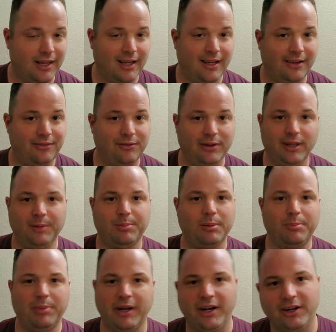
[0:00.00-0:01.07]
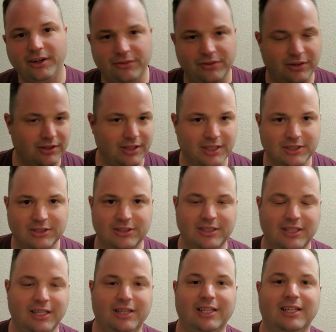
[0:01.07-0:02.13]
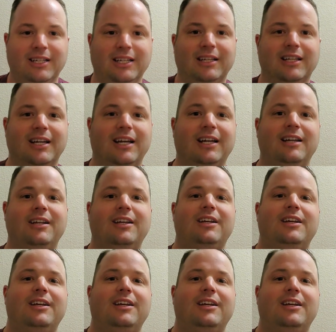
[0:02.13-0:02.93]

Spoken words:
I haven't really prepared for this or anything like that.